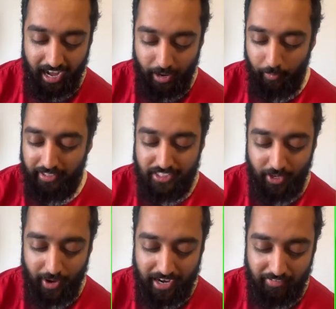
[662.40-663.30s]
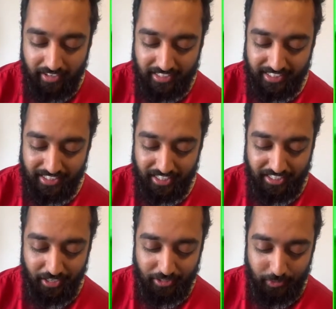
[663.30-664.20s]
And when there's no air defenses, there's
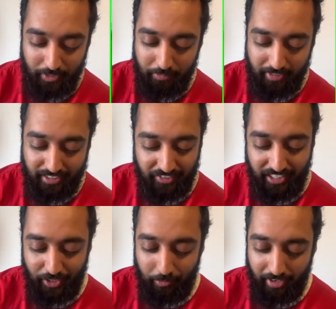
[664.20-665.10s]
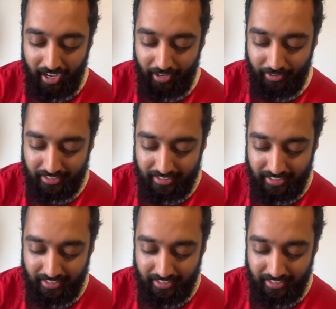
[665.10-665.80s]
no sweepers really coming at us.